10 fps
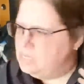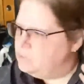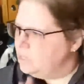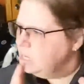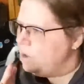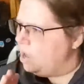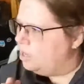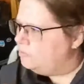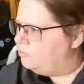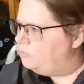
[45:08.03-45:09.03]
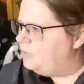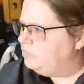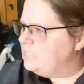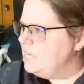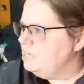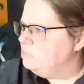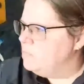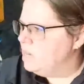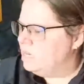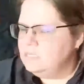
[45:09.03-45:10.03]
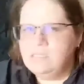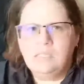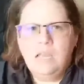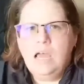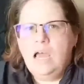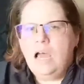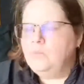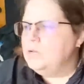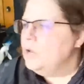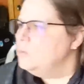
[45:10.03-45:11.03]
got about 15 minutes. I want to open this